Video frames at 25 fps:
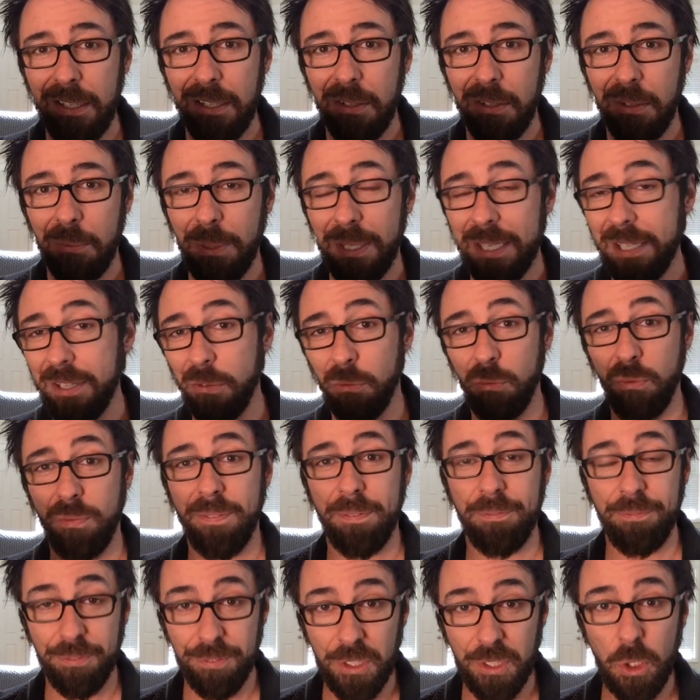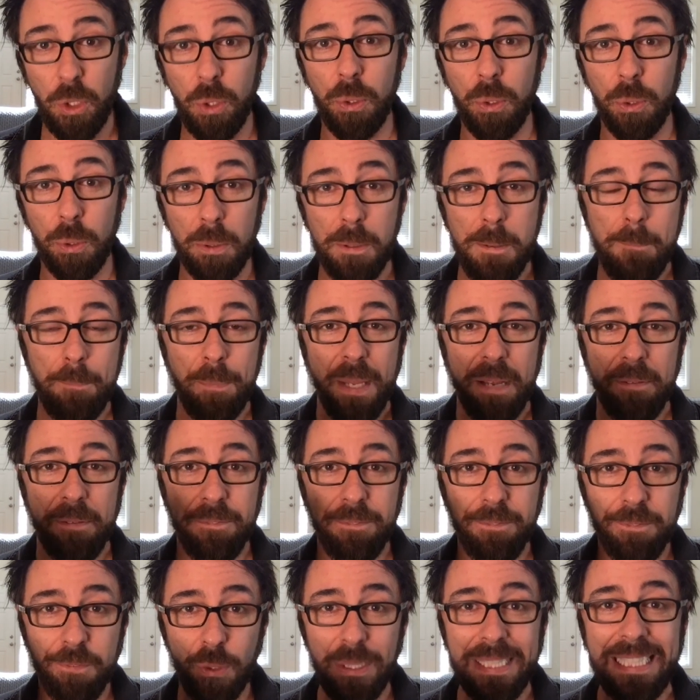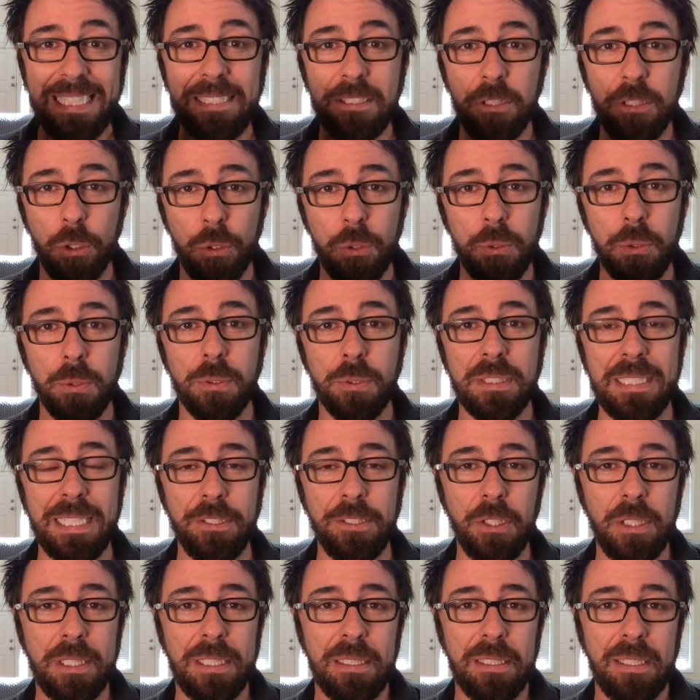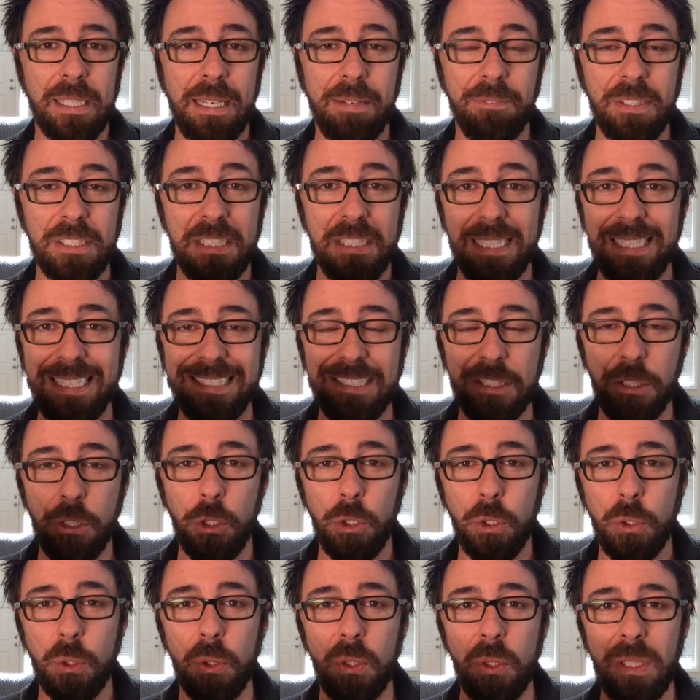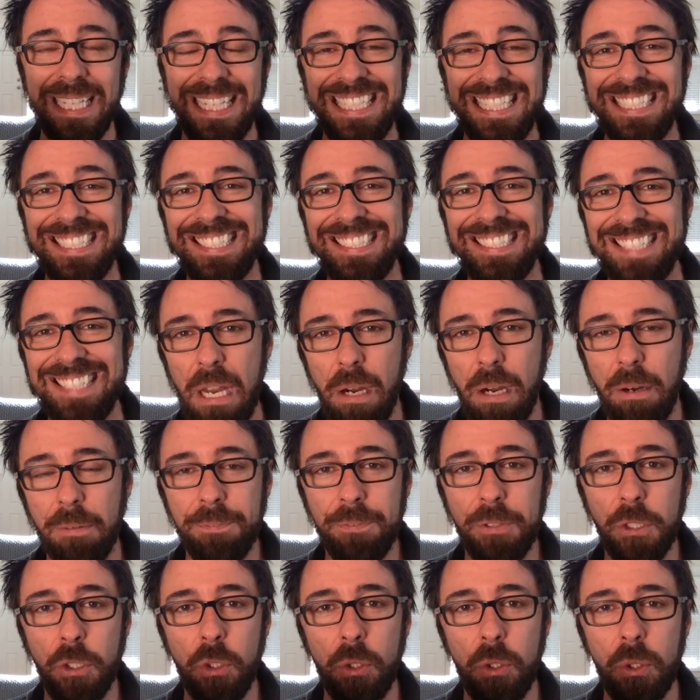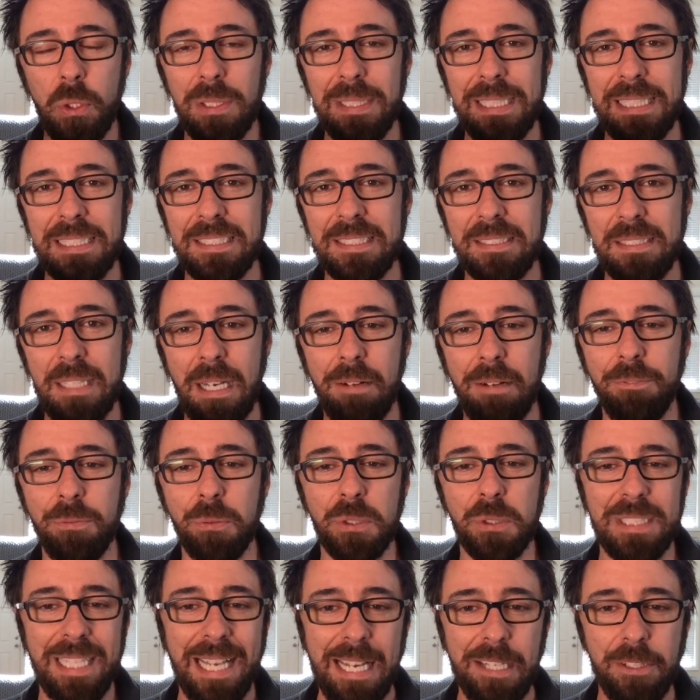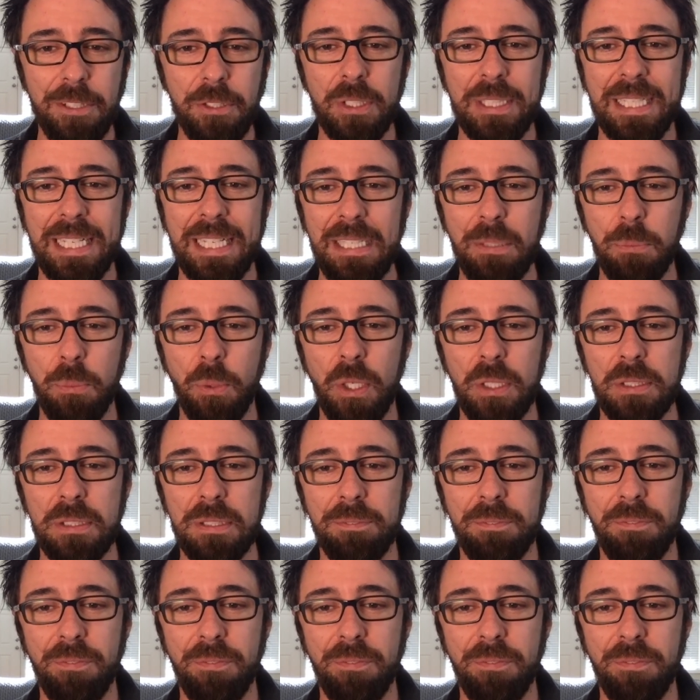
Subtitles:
one of the few free tools that you can leverage is Google itself. Google itself will tell you keywords and